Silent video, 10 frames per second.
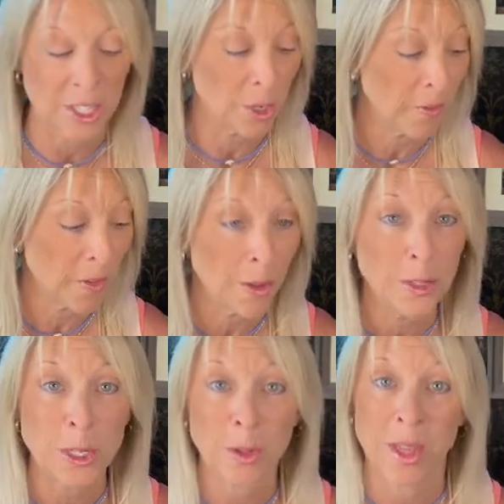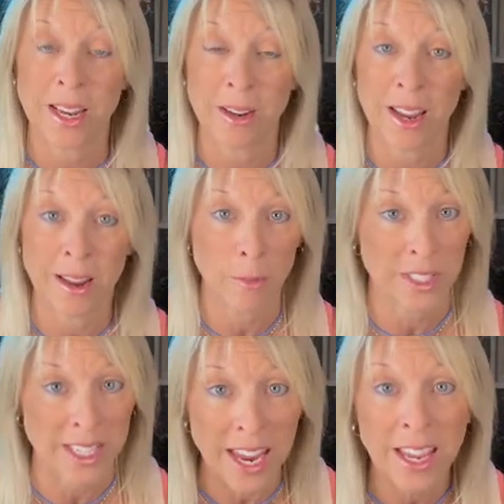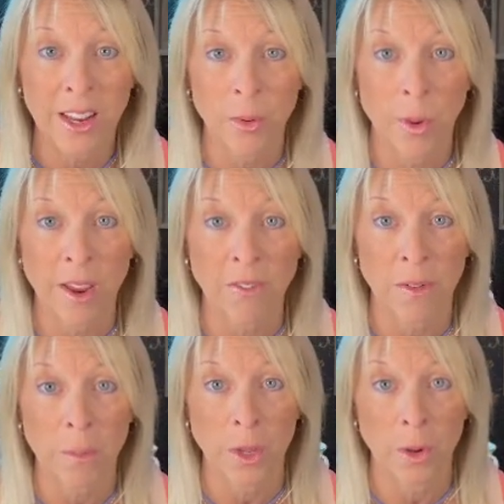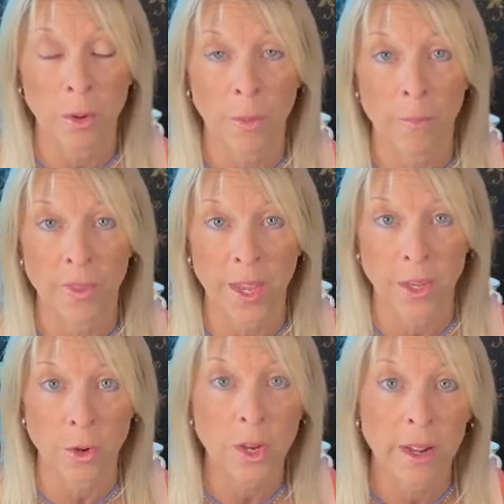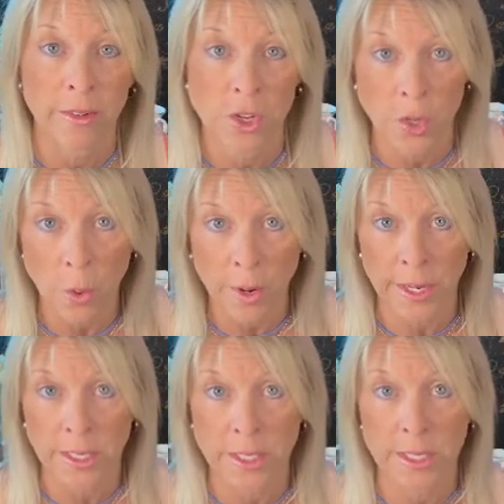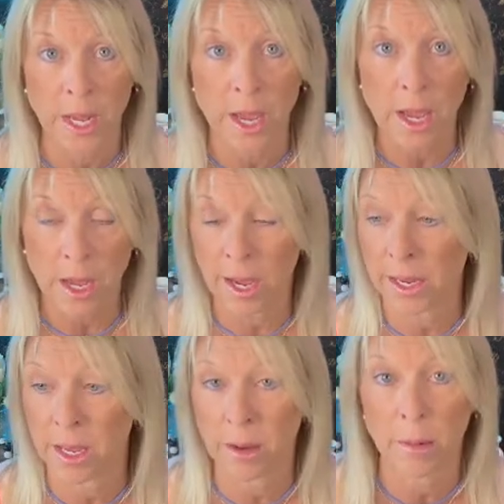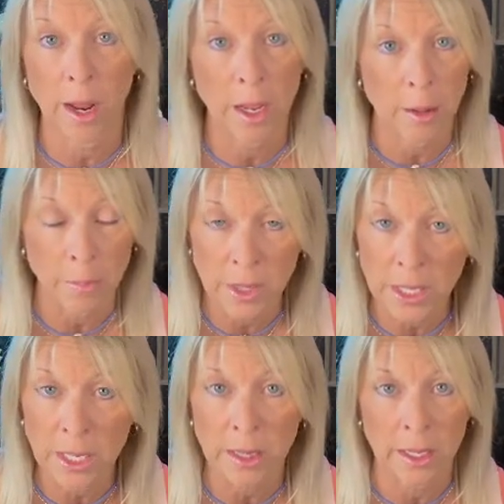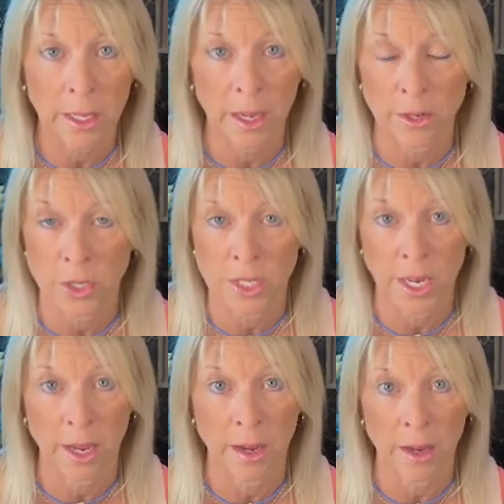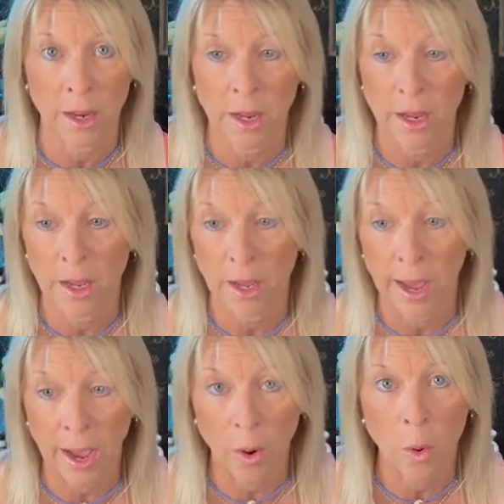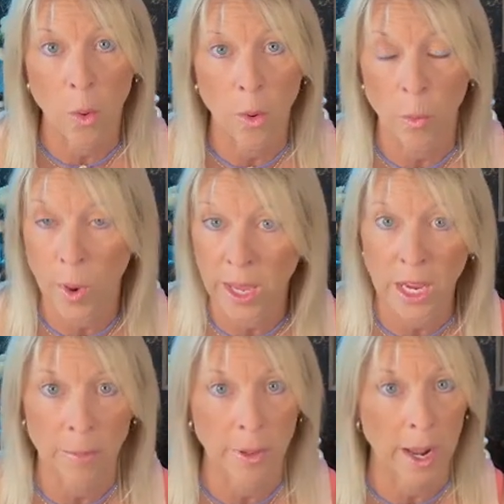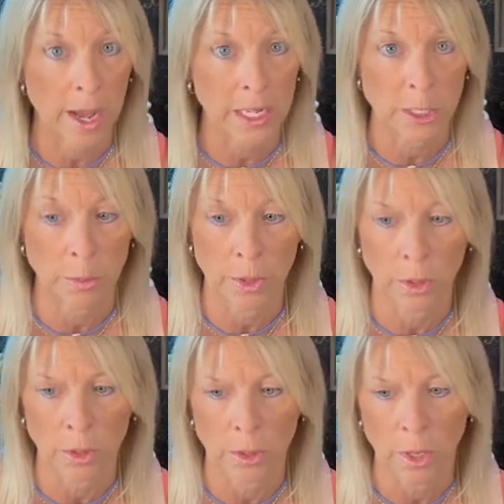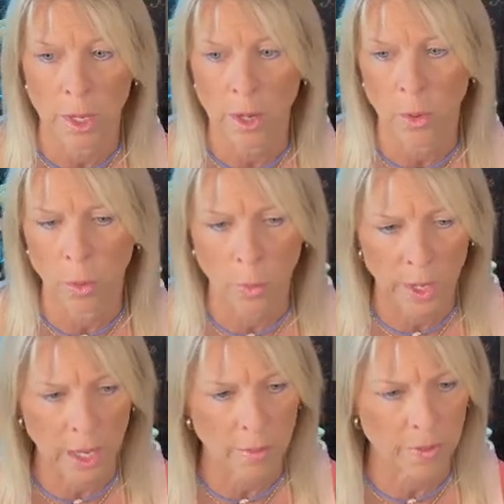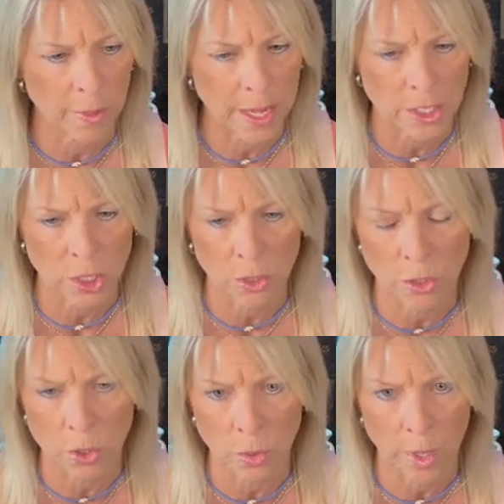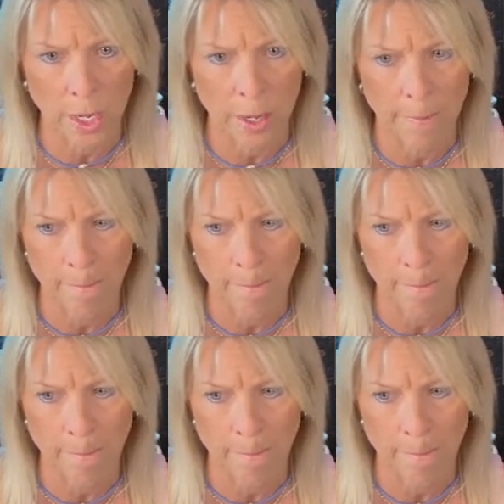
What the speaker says: So for those of you that it was taken away from you and you didn't have a choice, I can completely understand how waking up in a hospital or waking up from that surgery